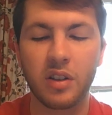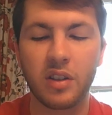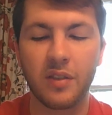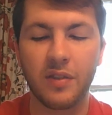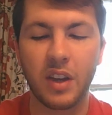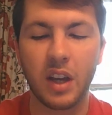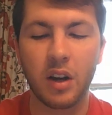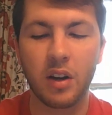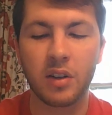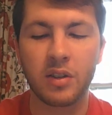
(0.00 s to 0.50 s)
of
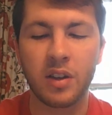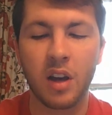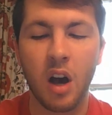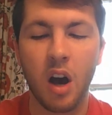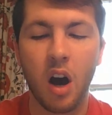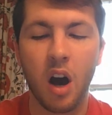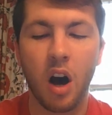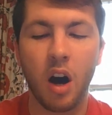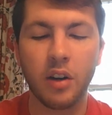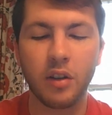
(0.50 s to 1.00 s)
years,
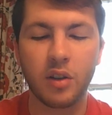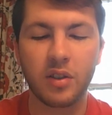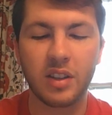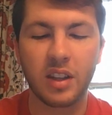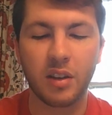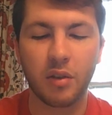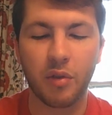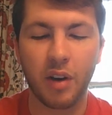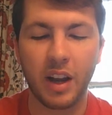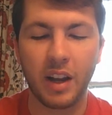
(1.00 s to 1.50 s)
hunters in
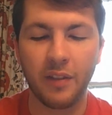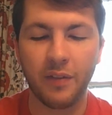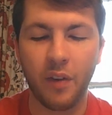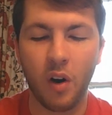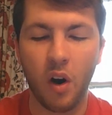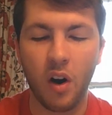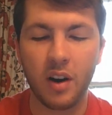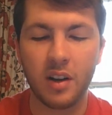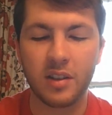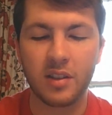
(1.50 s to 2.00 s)
the
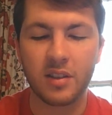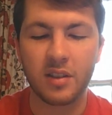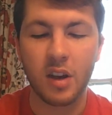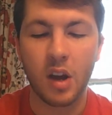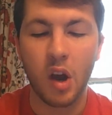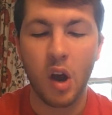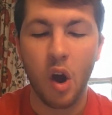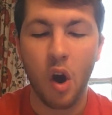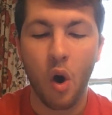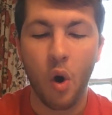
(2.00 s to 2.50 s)
rainforest
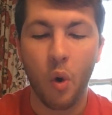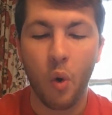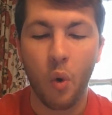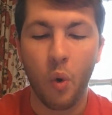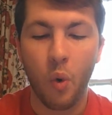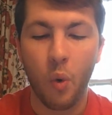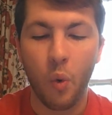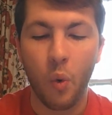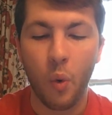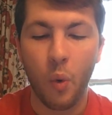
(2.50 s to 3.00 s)

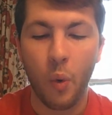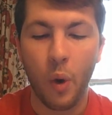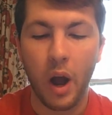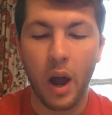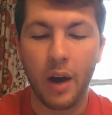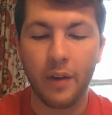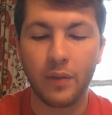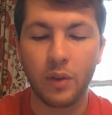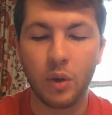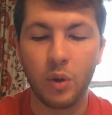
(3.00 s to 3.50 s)

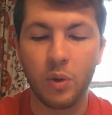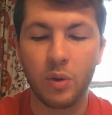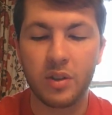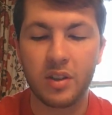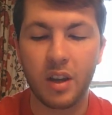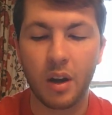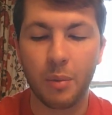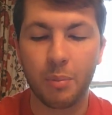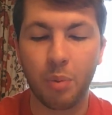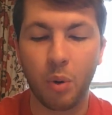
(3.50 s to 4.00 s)
have used
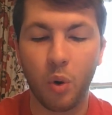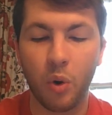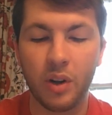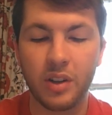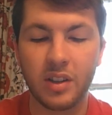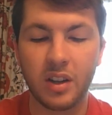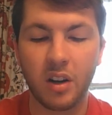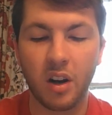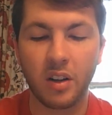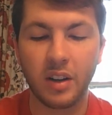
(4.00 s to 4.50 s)
their
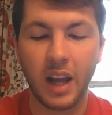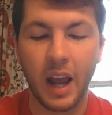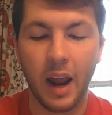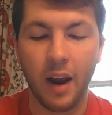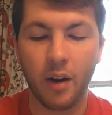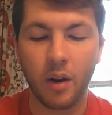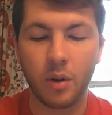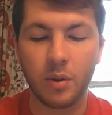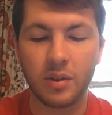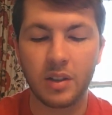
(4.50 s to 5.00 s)
poison on
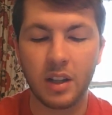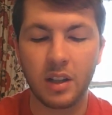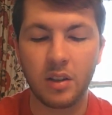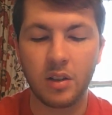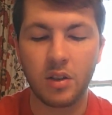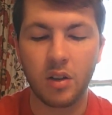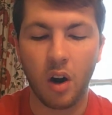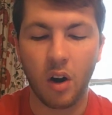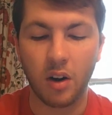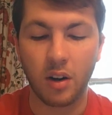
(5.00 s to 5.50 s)
arrows and
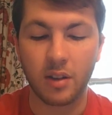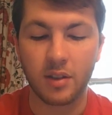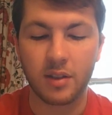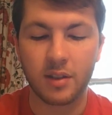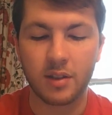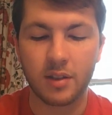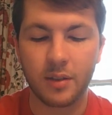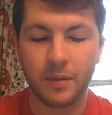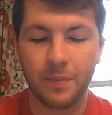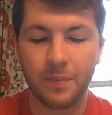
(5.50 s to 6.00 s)

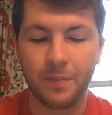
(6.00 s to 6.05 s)
darts.